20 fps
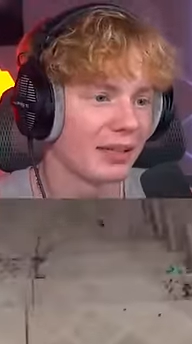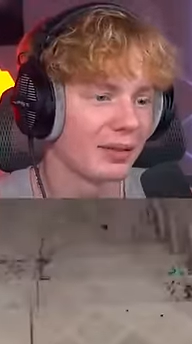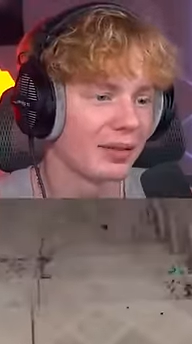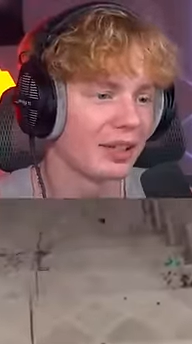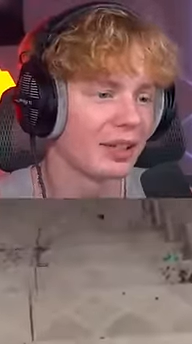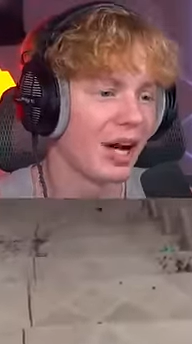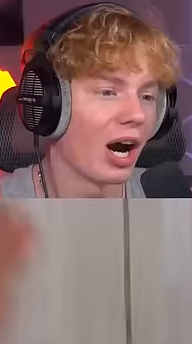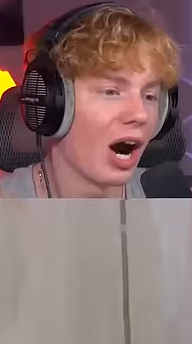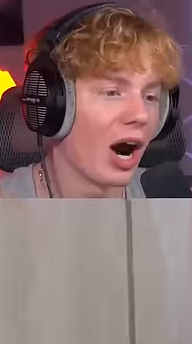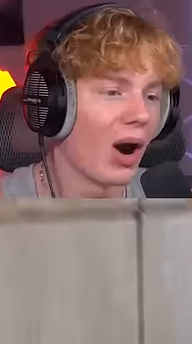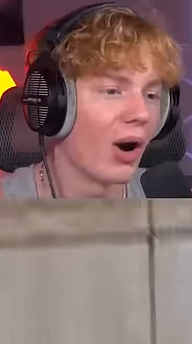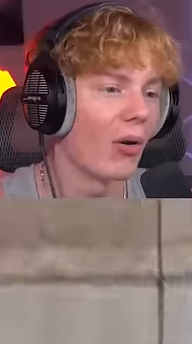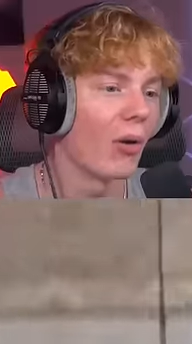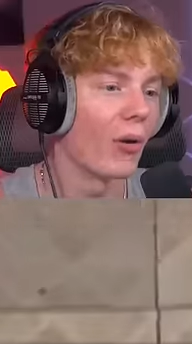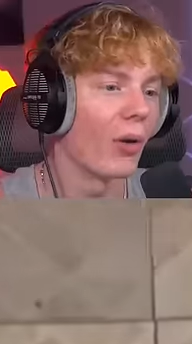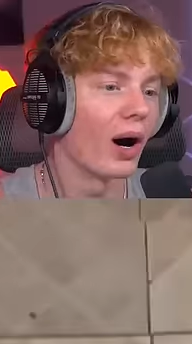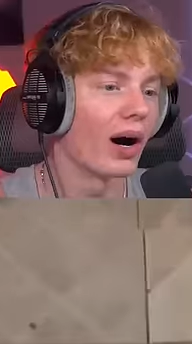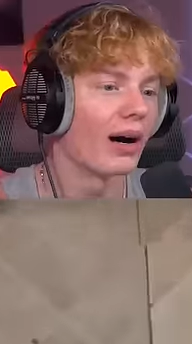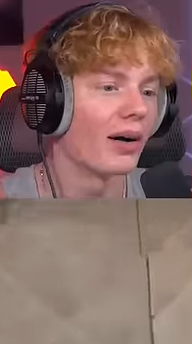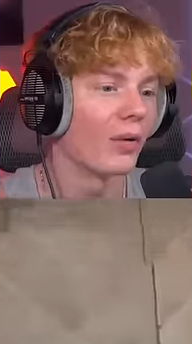
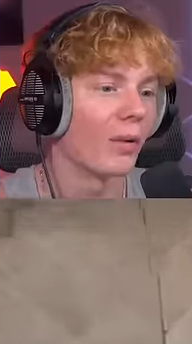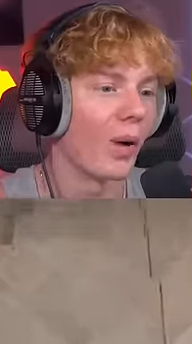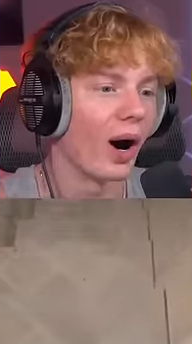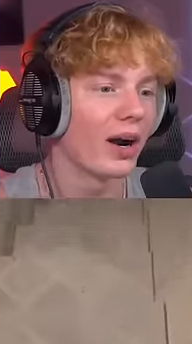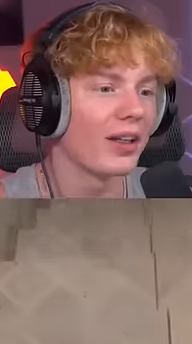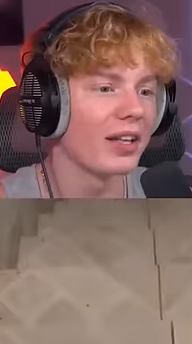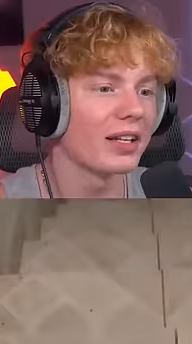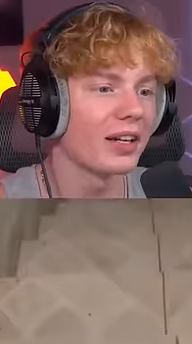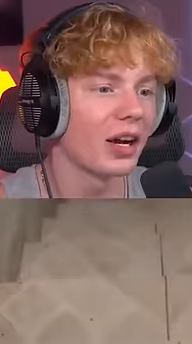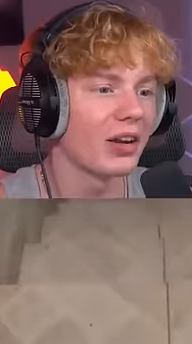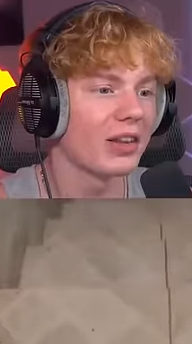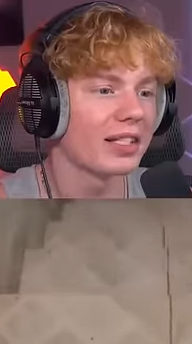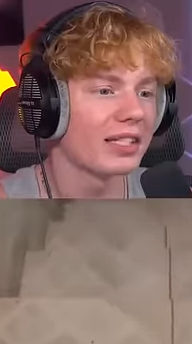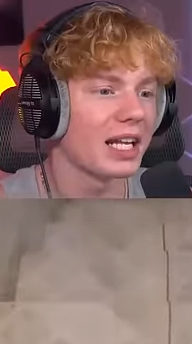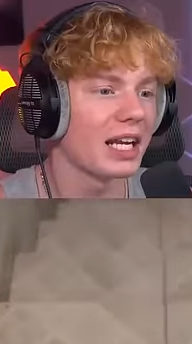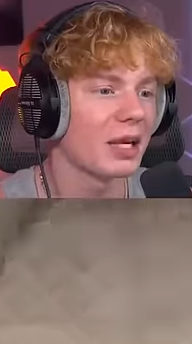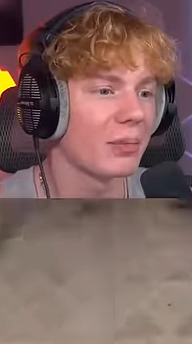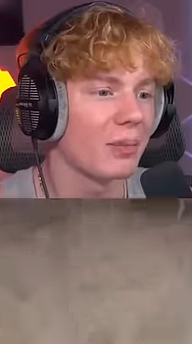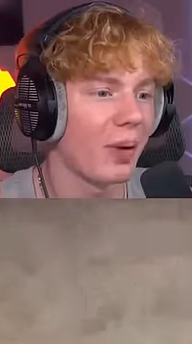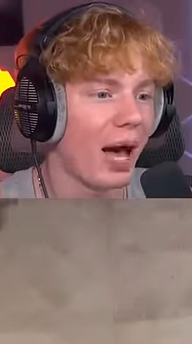Yo! Why are none of these
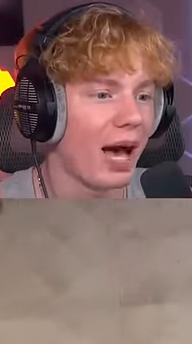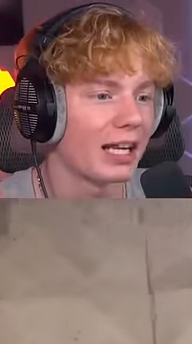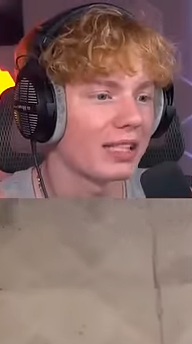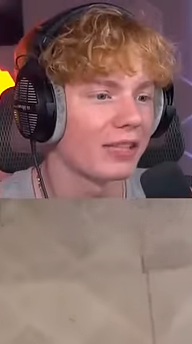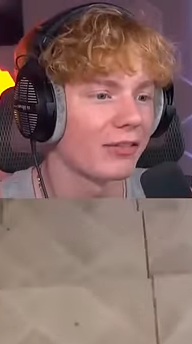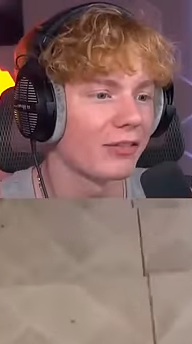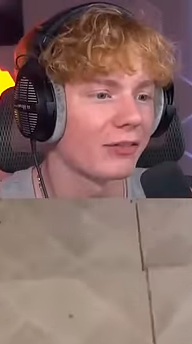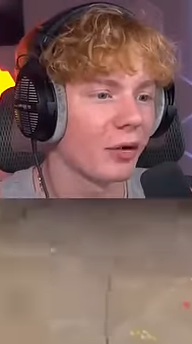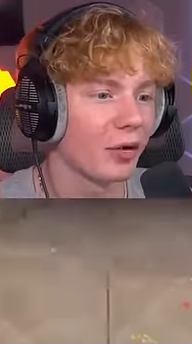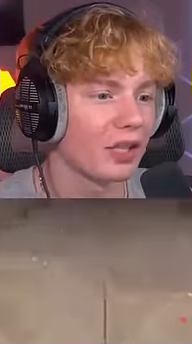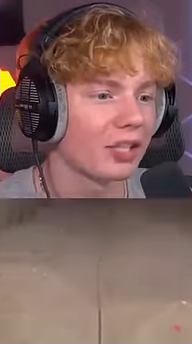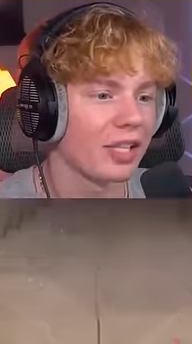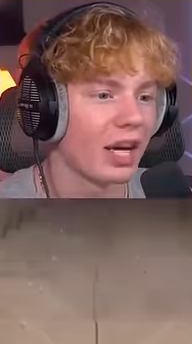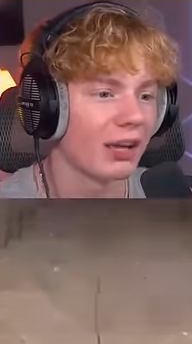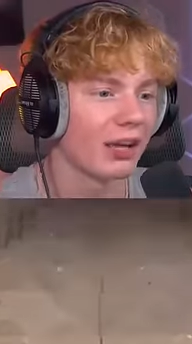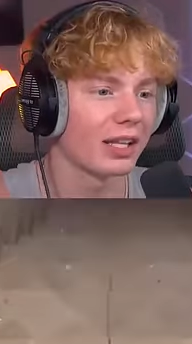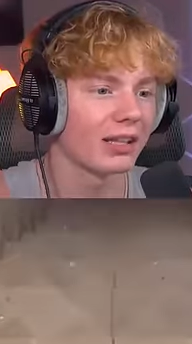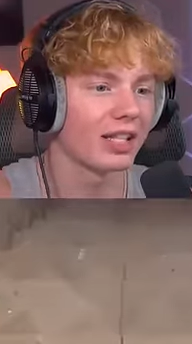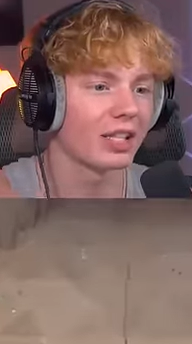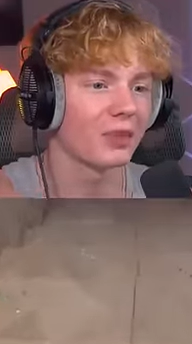getting past the first
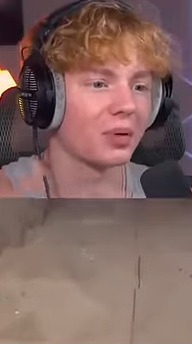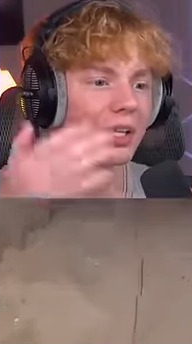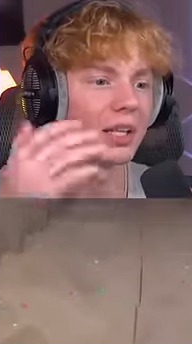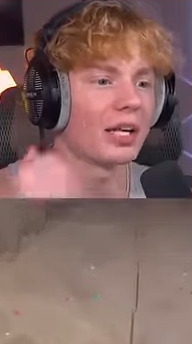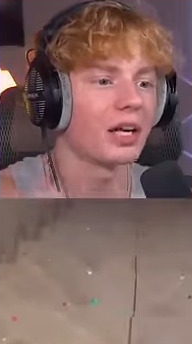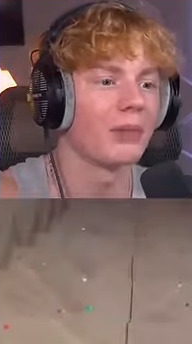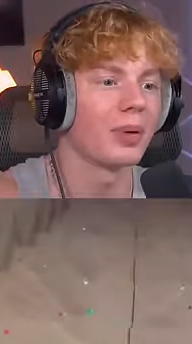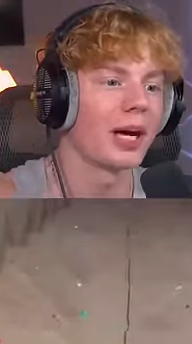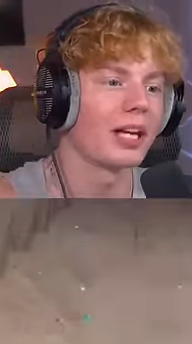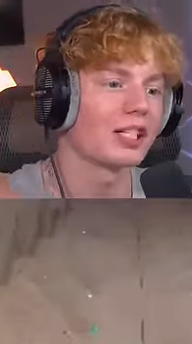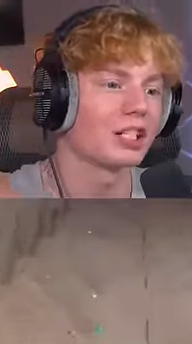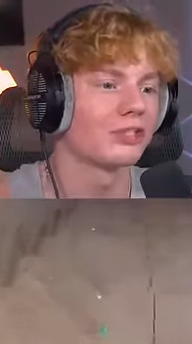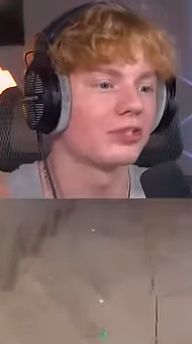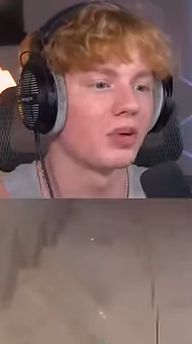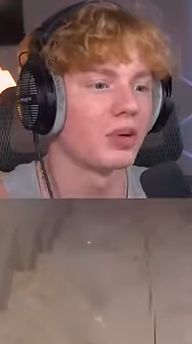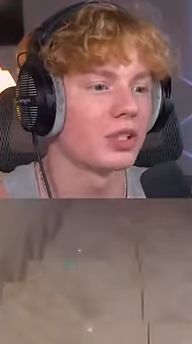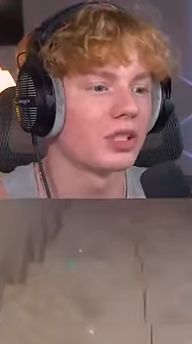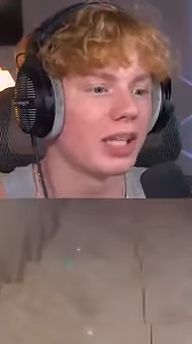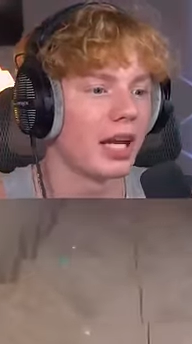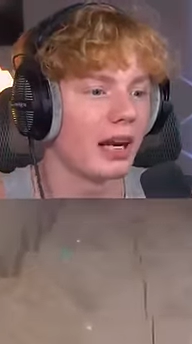stair? Like, this one didn't get past the
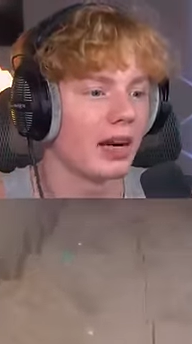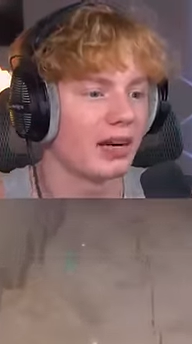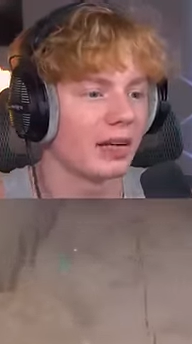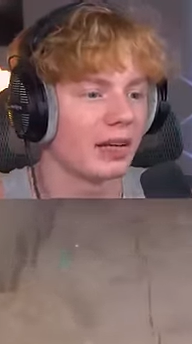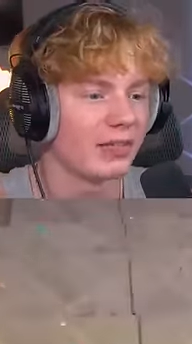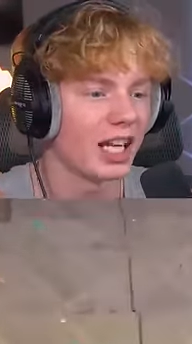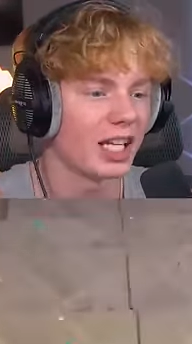first stair.